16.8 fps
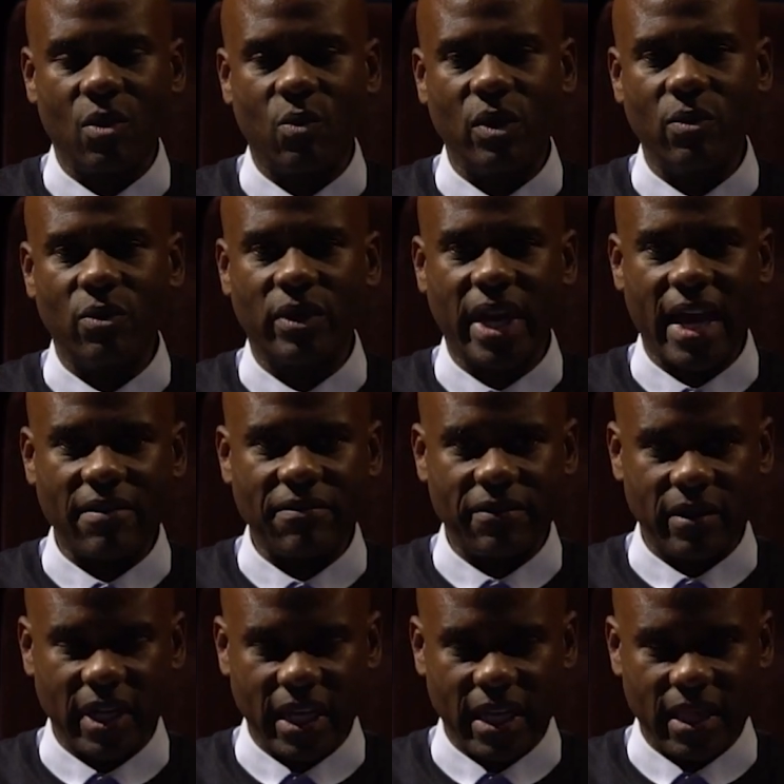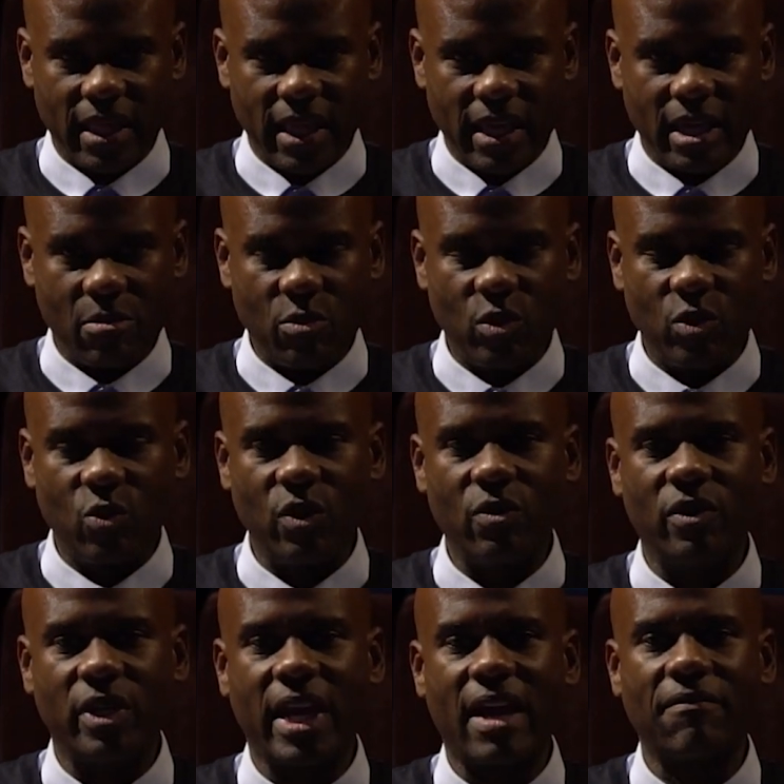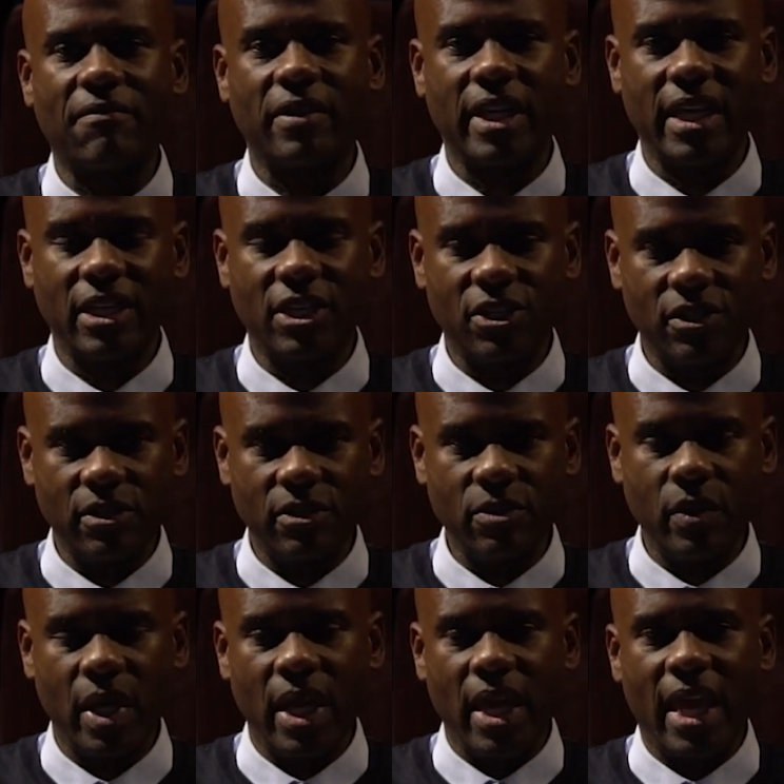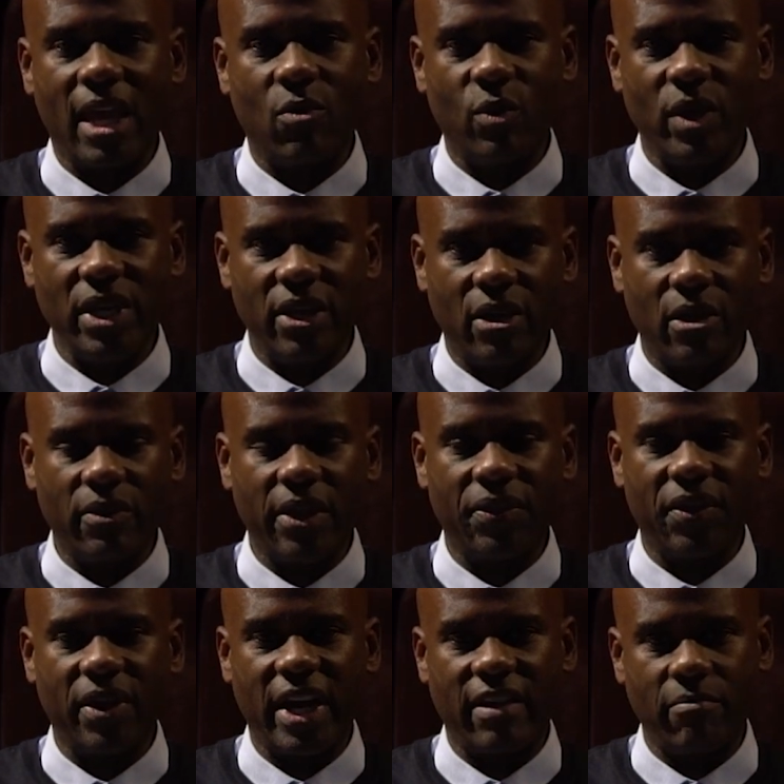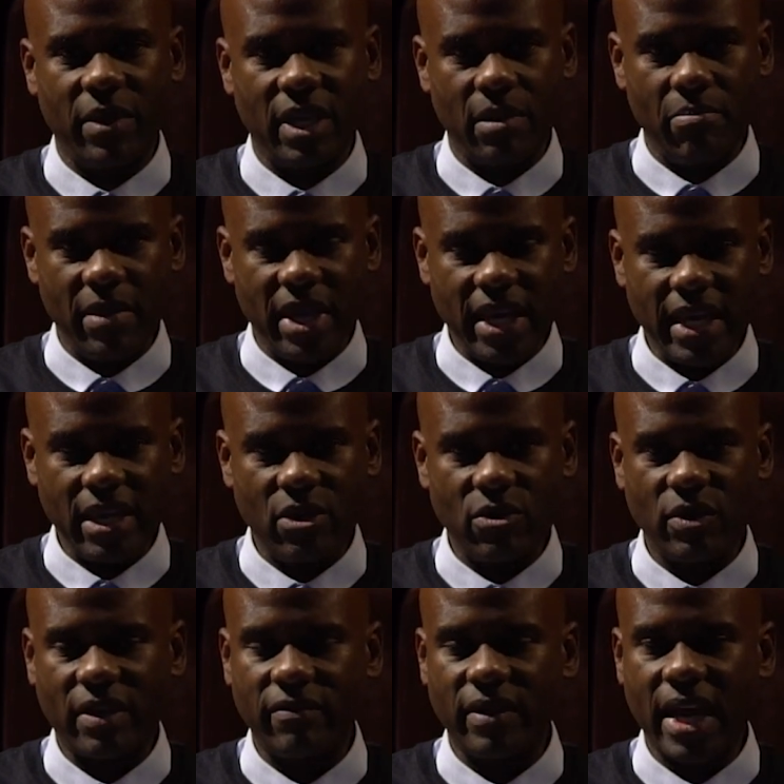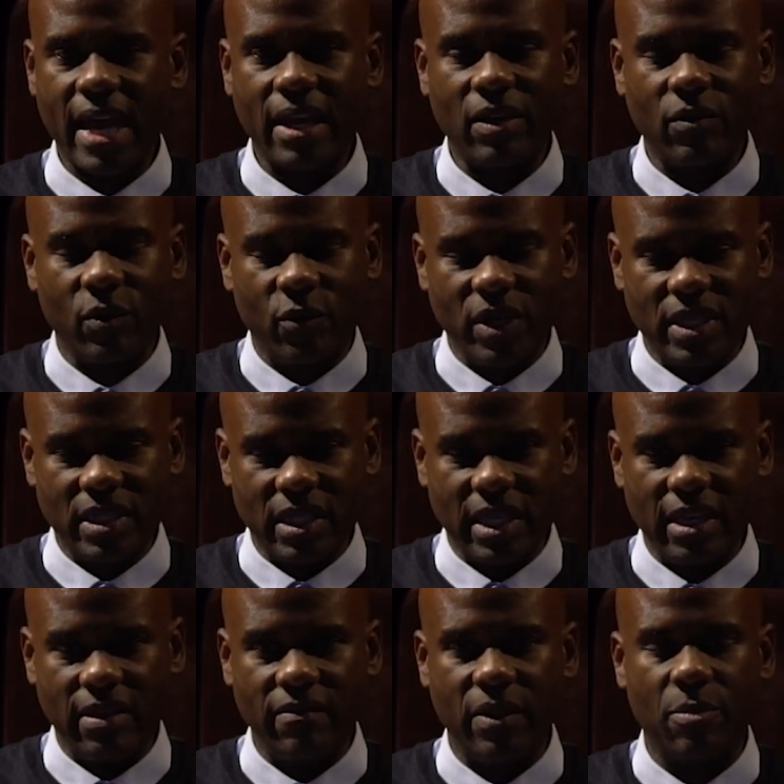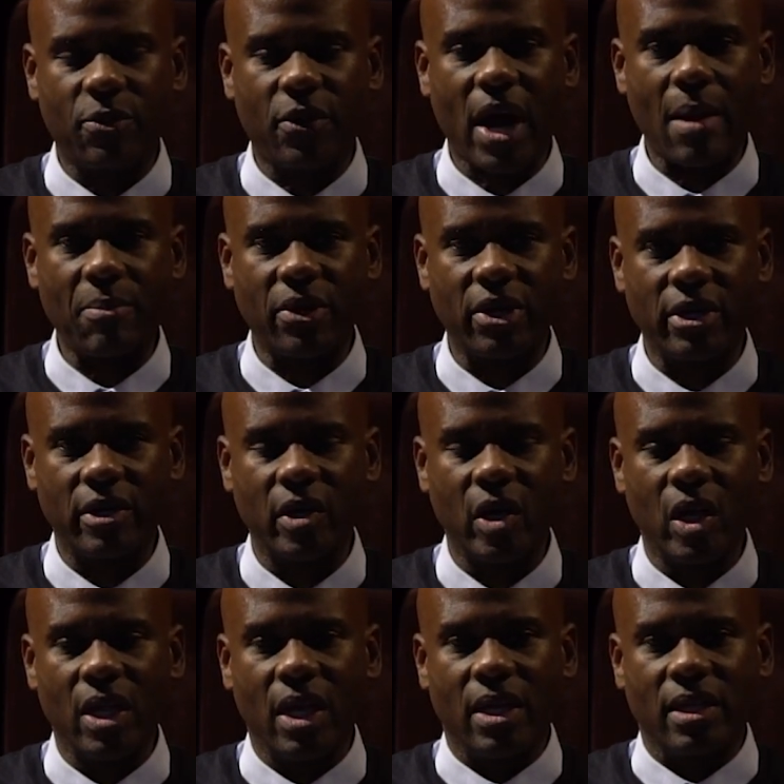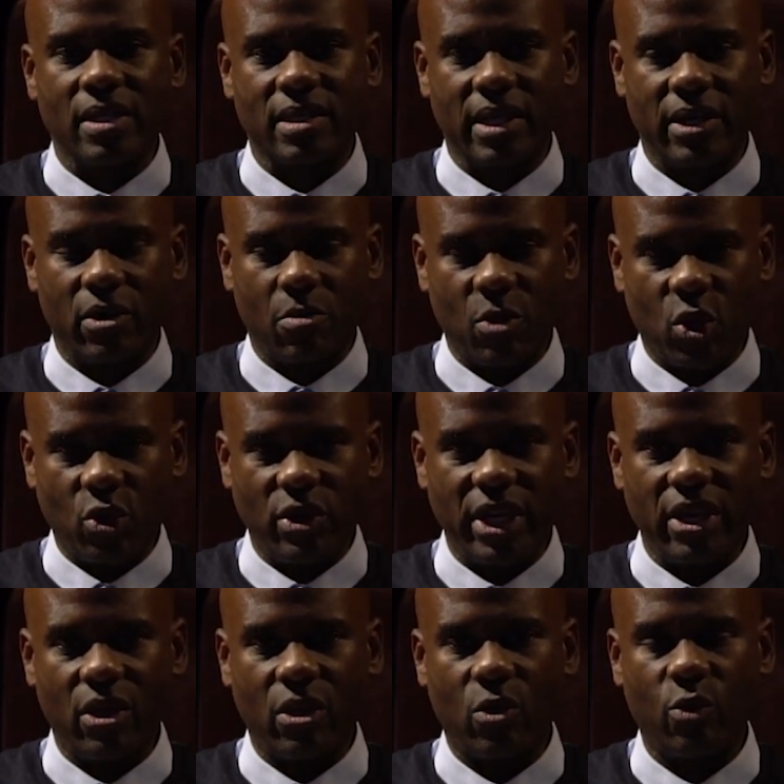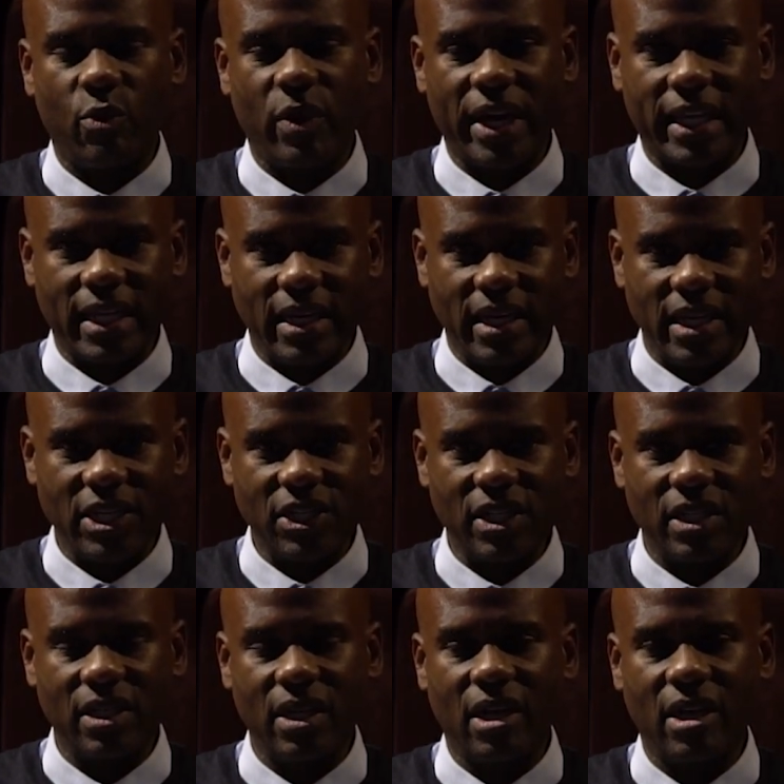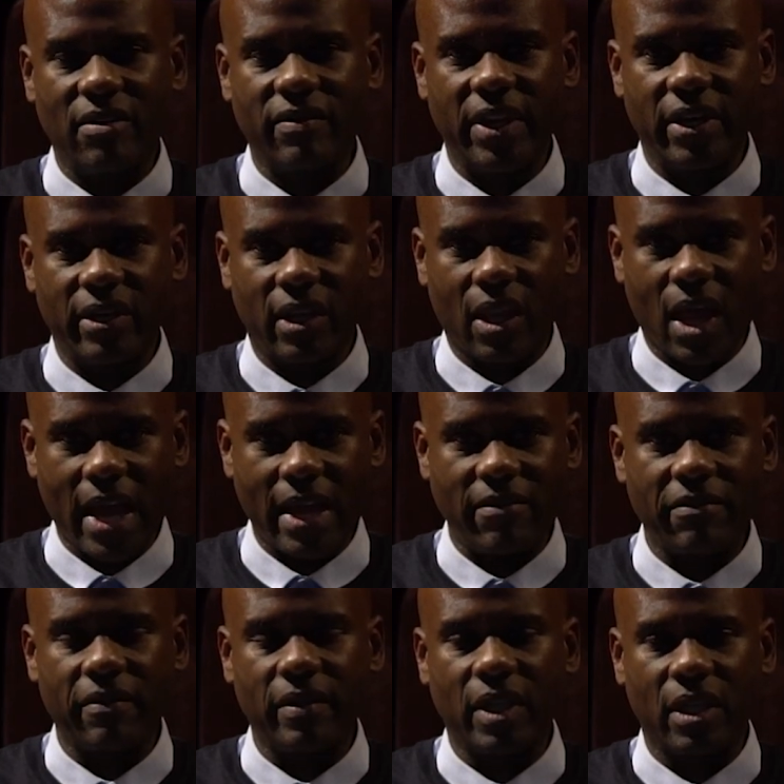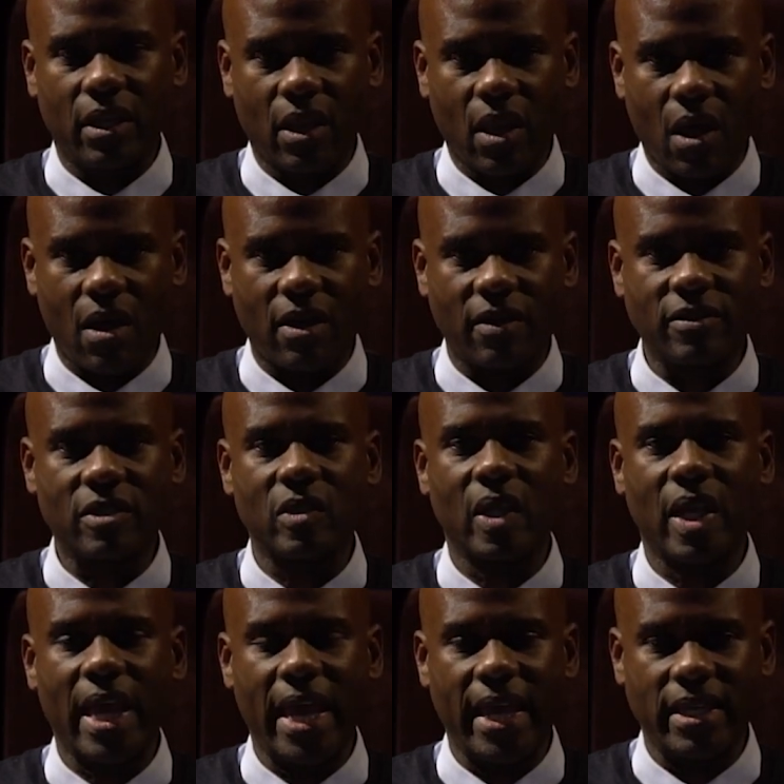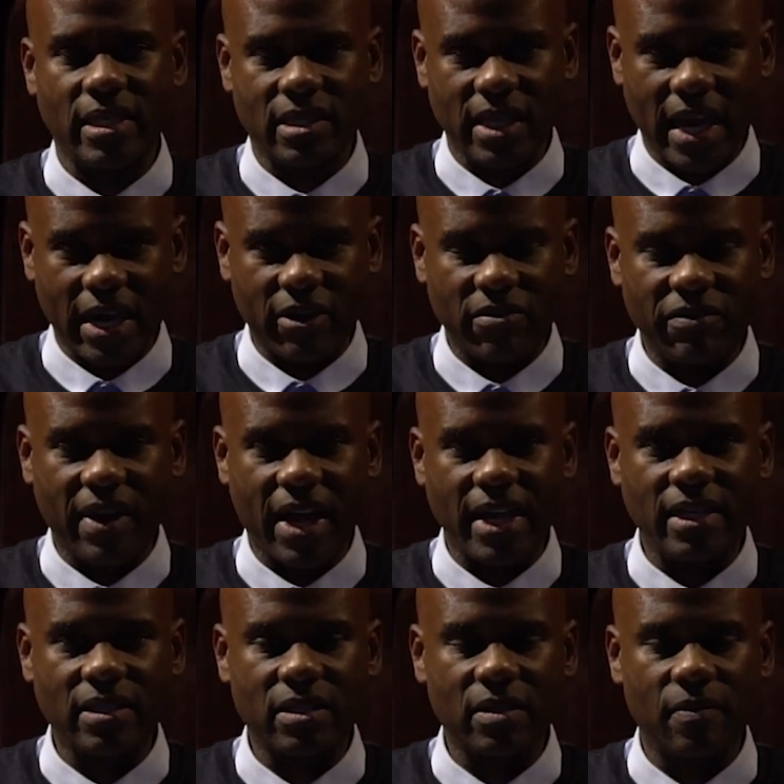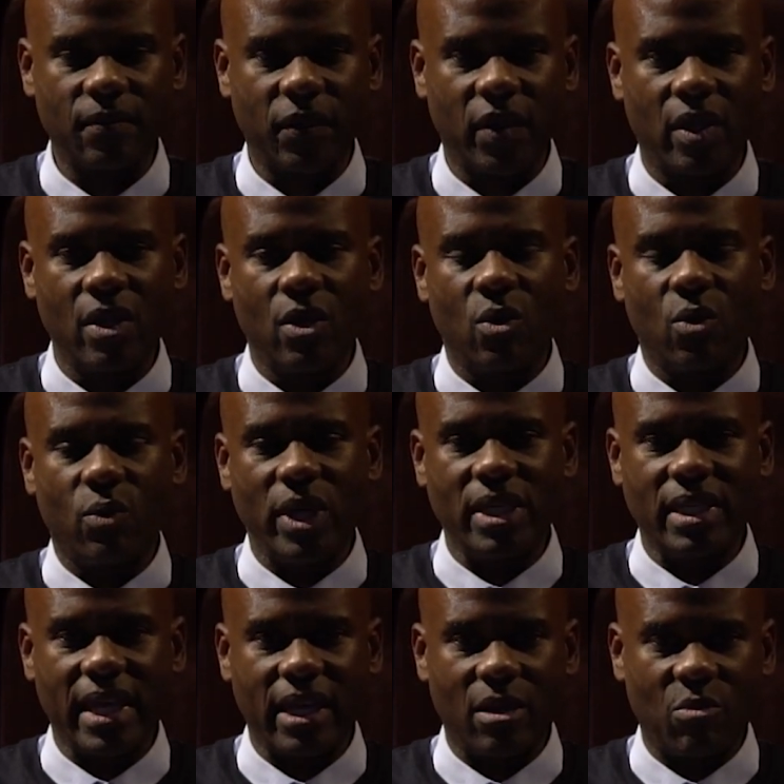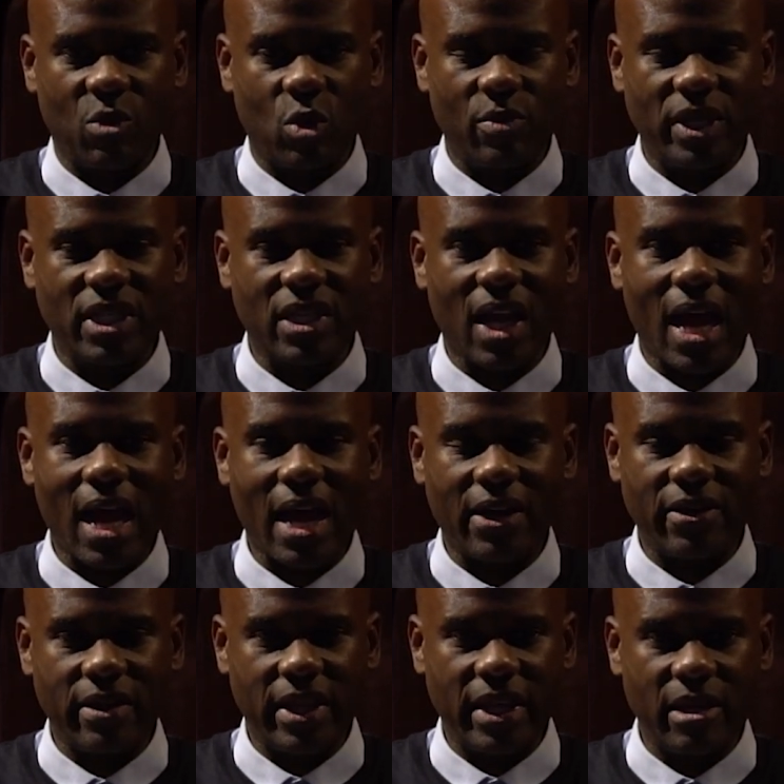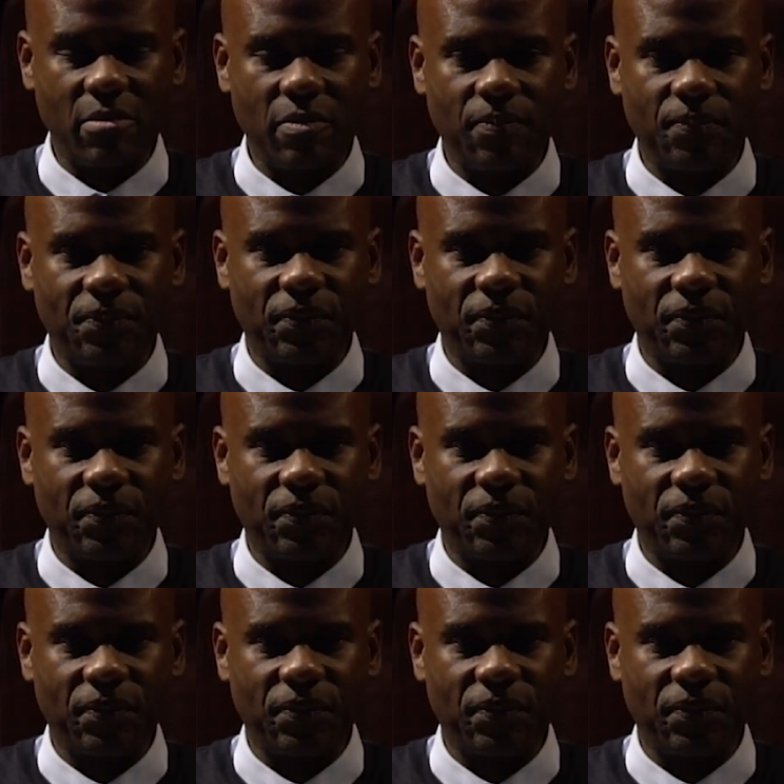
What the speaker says: We will not forget them. We will not forget you. And we know that there have been many who have not received the proper ceremonial recognition of their life, loss, and sacrifice. We take a moment to honor them.